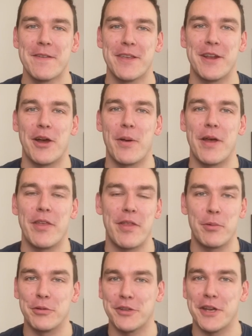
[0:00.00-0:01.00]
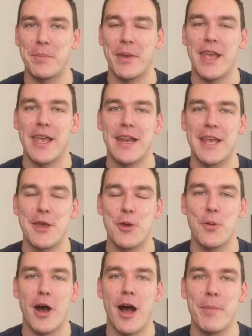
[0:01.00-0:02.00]
you know, that there was going to be an EU
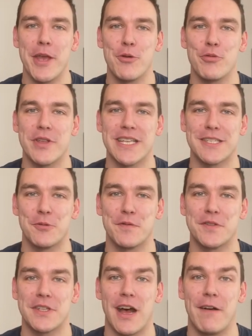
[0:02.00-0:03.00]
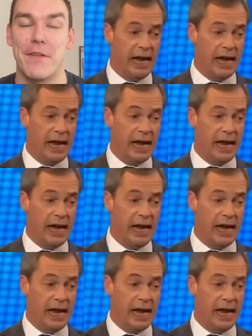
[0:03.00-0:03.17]
army and all this sort of stuff.